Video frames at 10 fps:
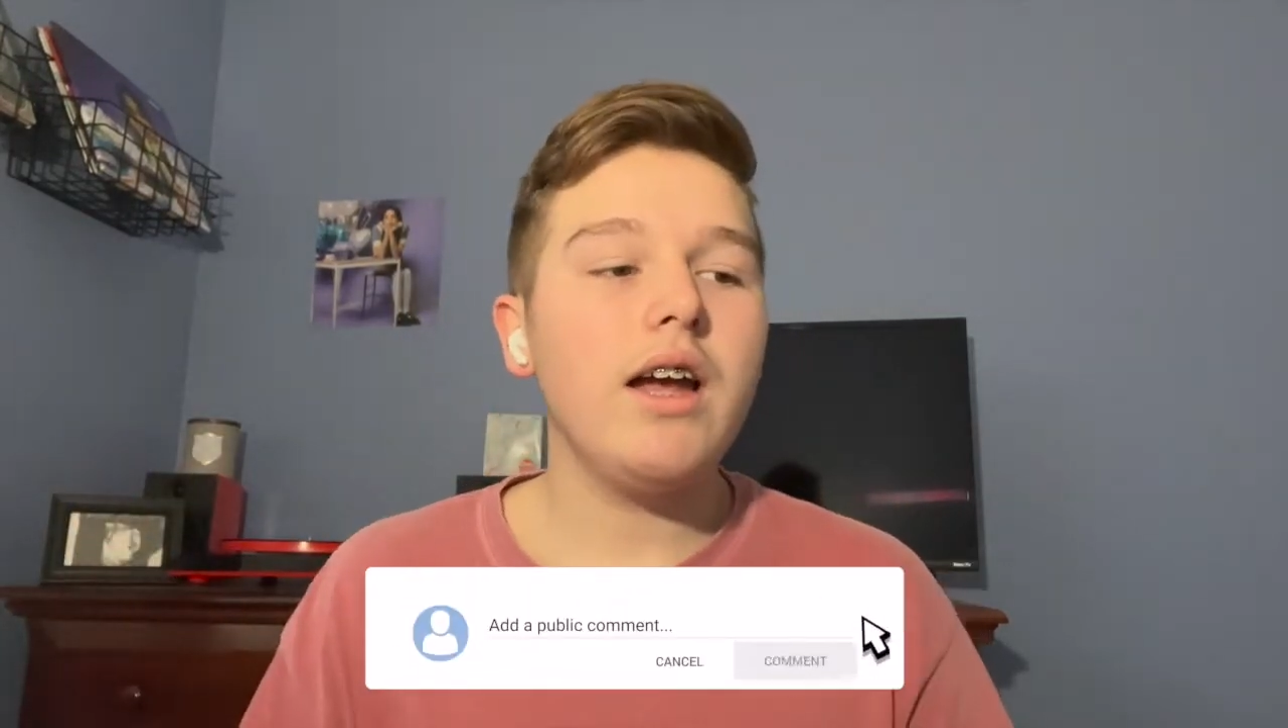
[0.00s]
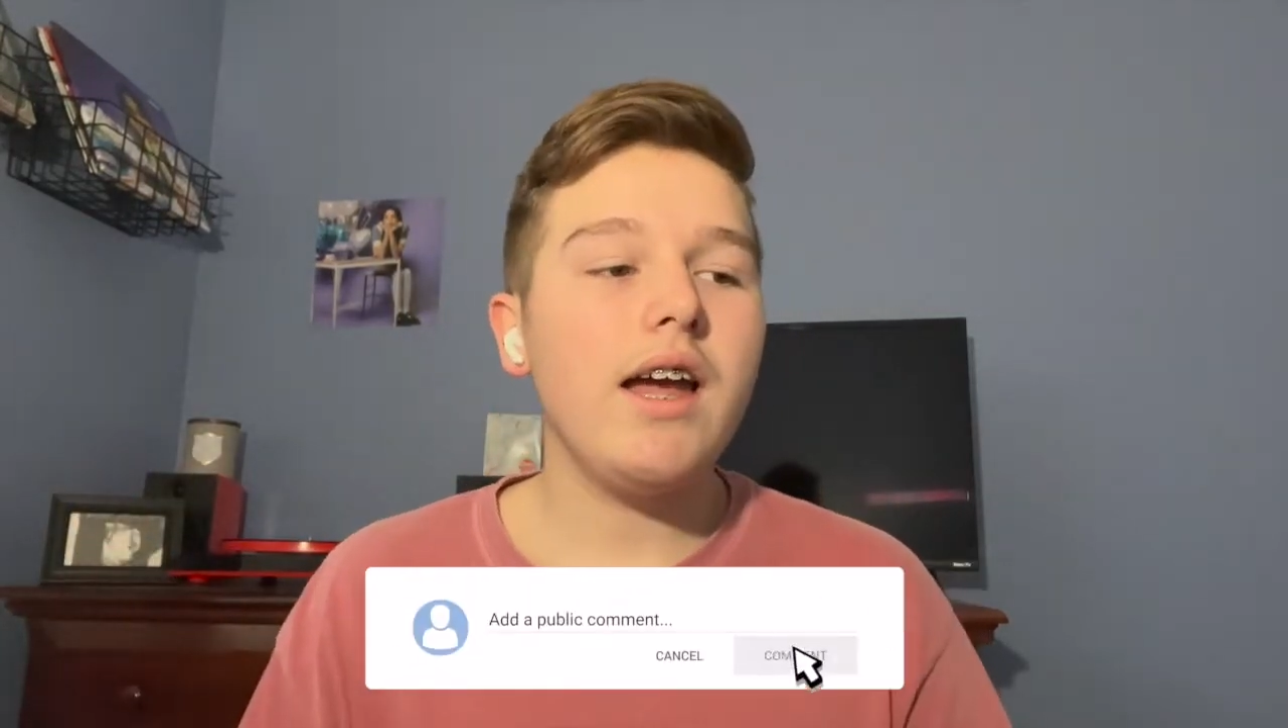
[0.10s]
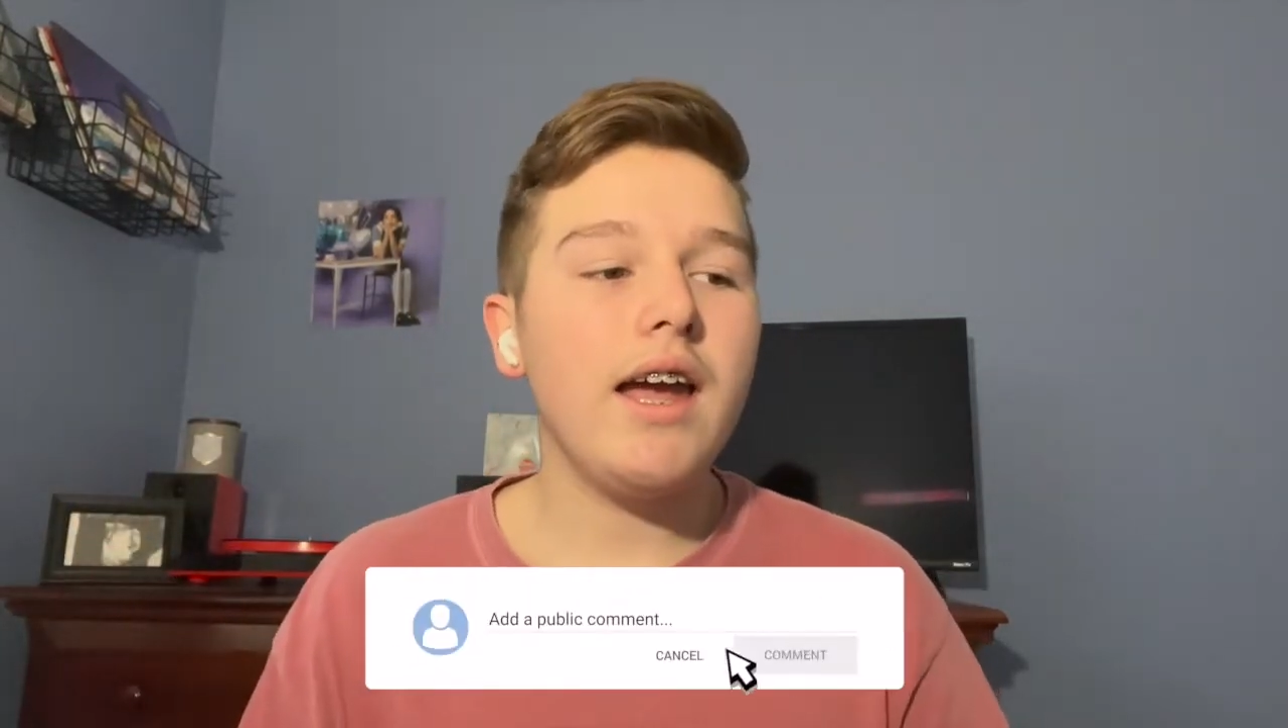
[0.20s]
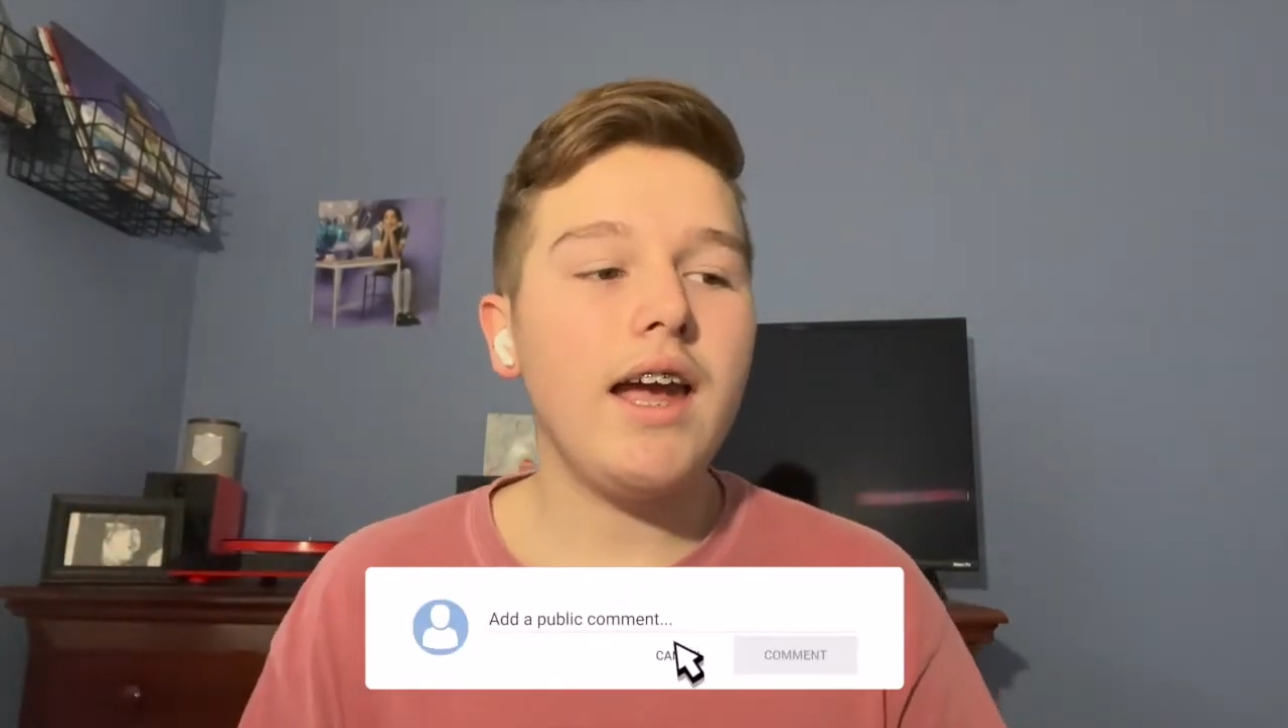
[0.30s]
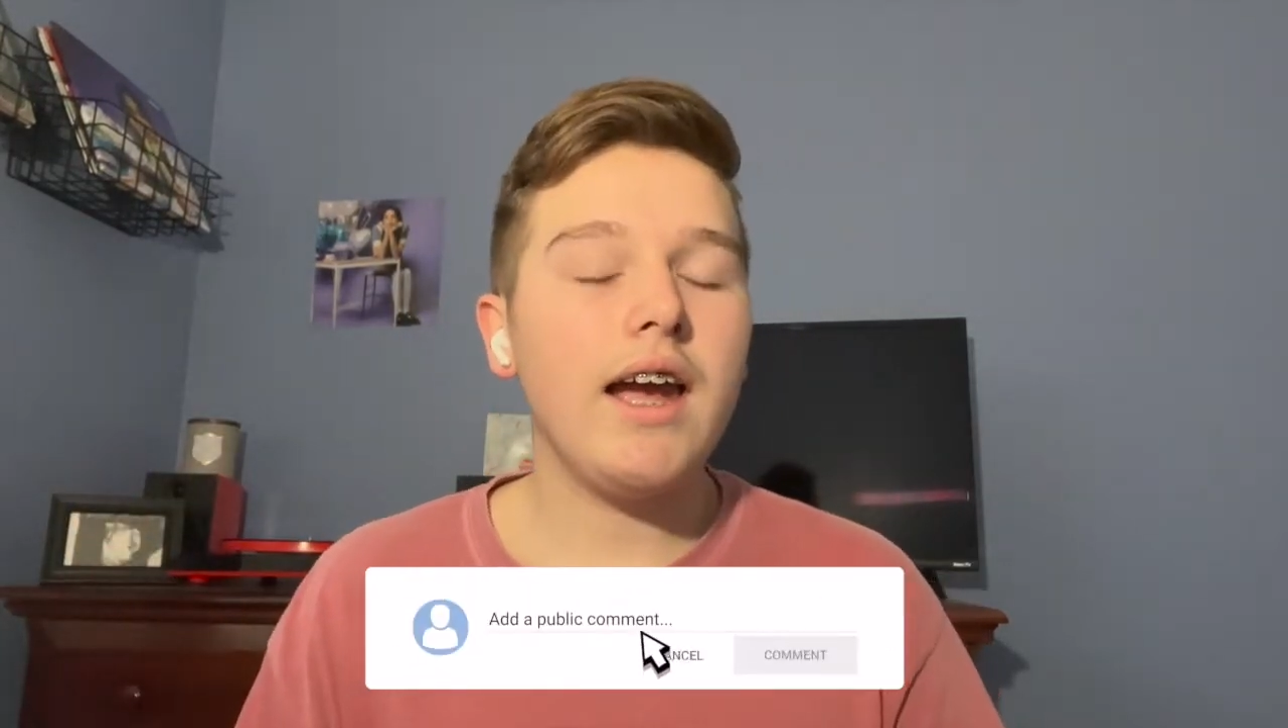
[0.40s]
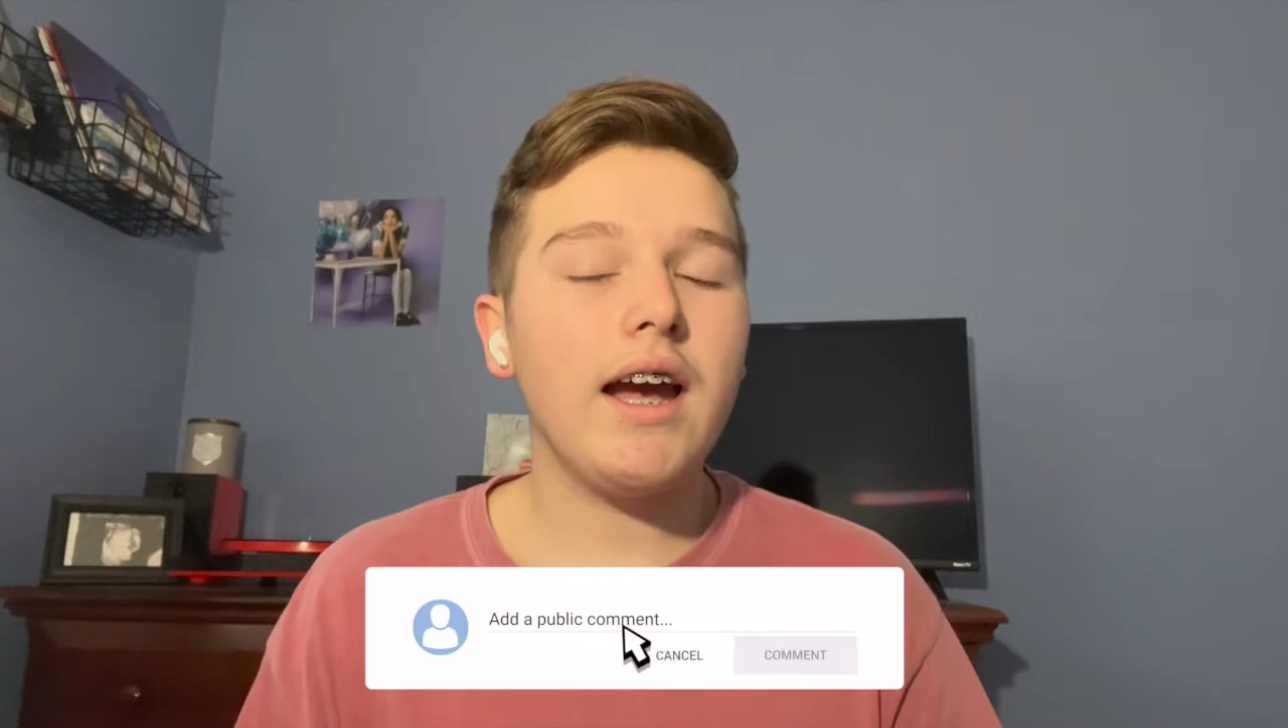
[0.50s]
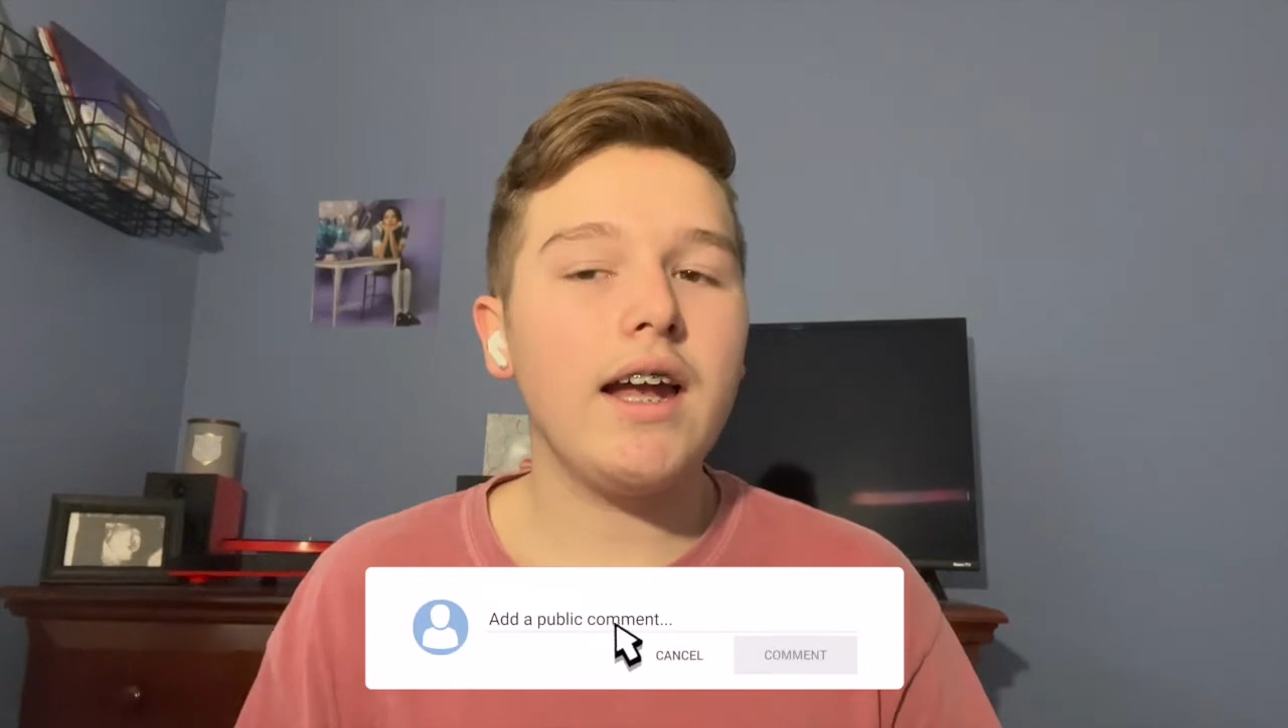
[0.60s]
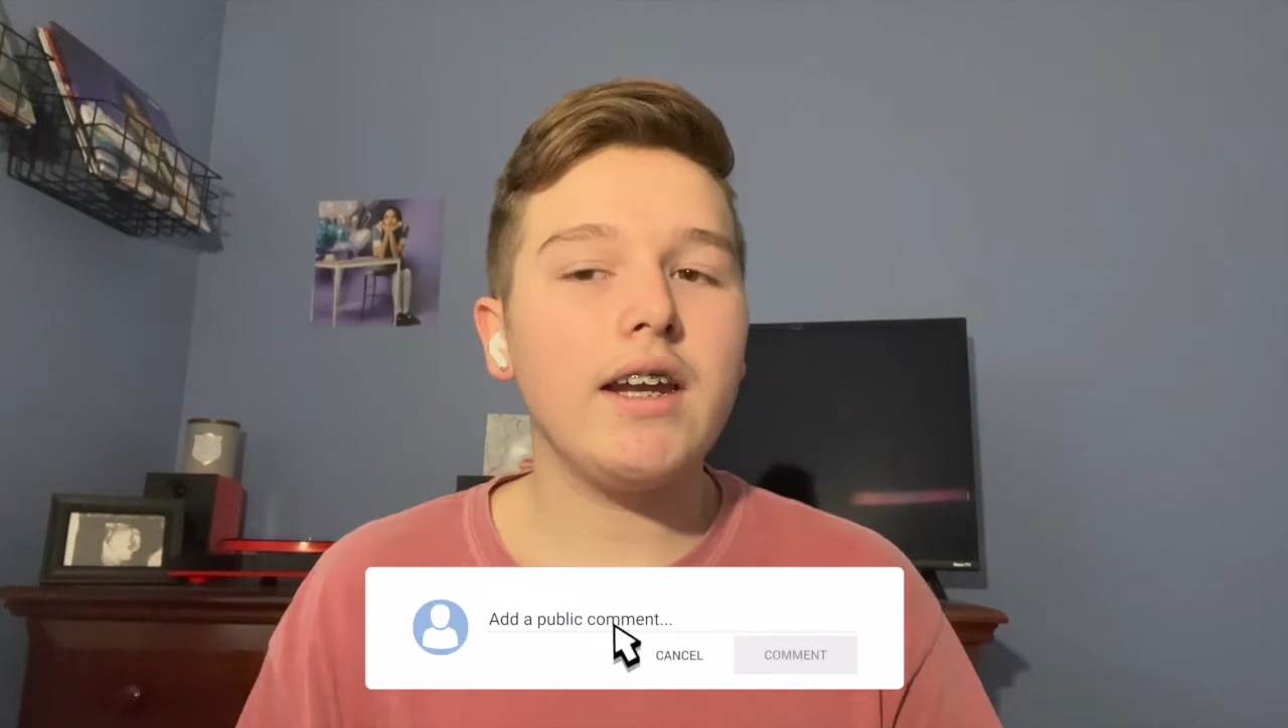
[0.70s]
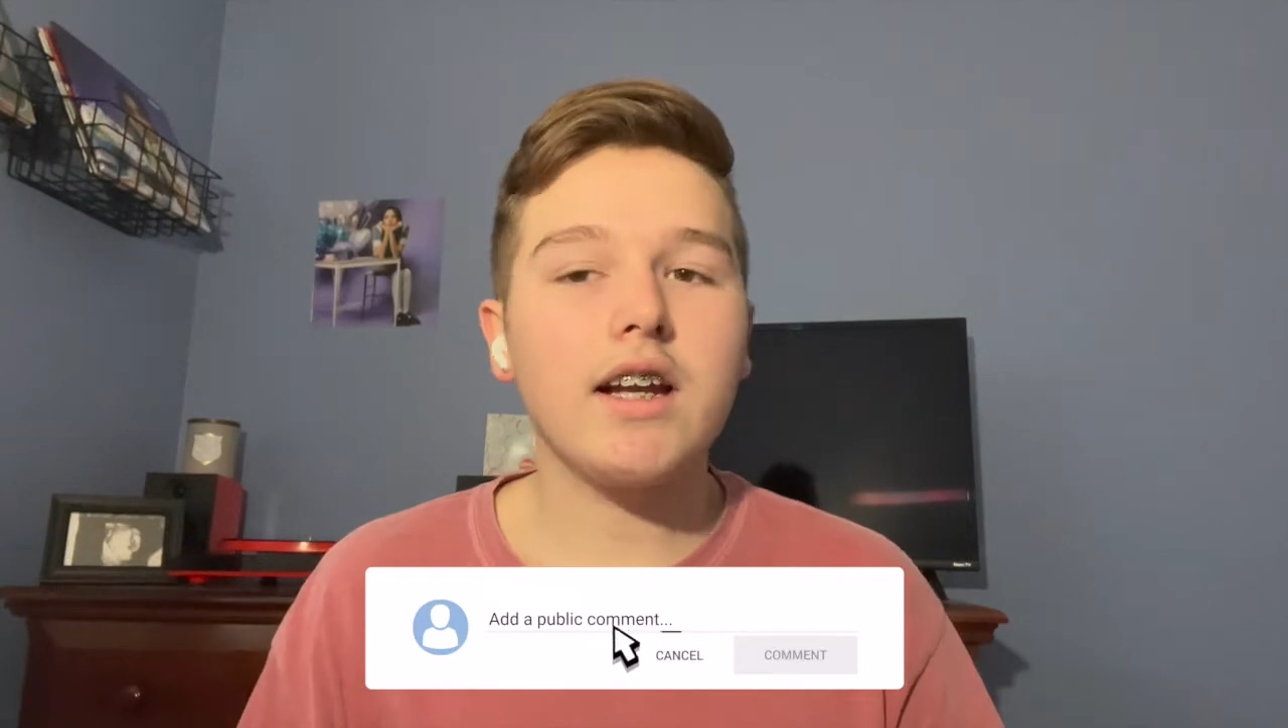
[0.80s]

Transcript: and